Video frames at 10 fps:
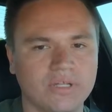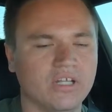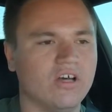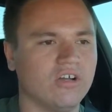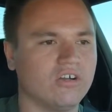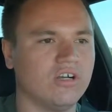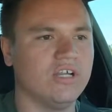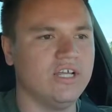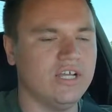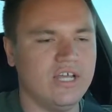bit longer.
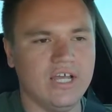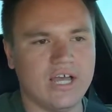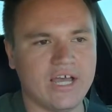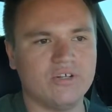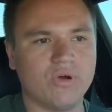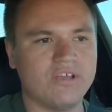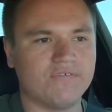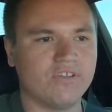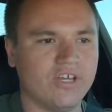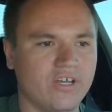I had to wait for